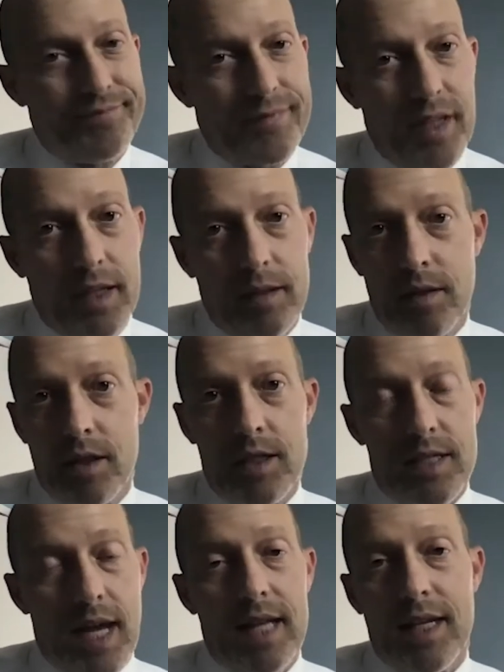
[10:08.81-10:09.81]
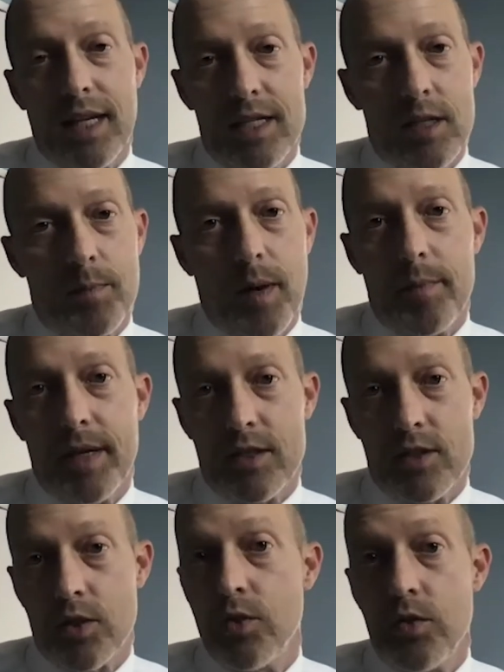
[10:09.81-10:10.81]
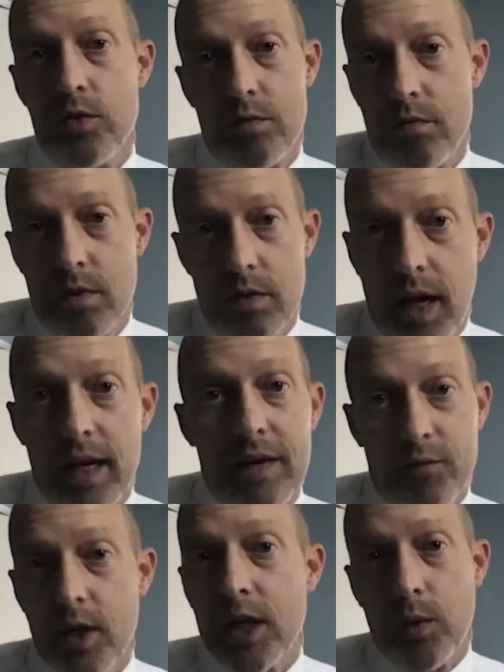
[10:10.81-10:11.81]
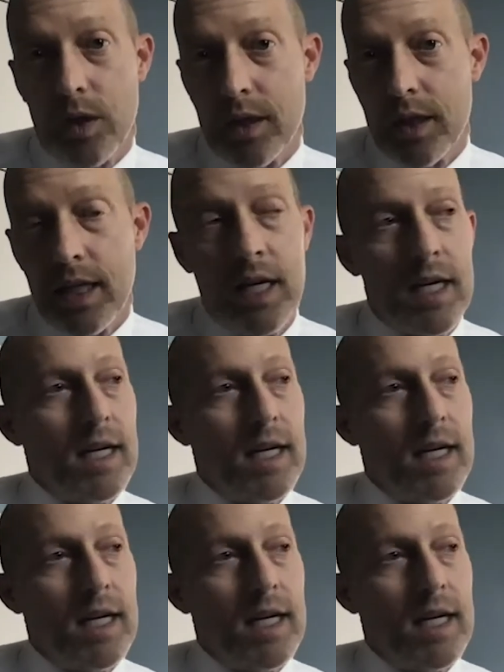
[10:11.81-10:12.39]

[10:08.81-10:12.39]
They, the sad thing is, it probably gets sued not infrequently.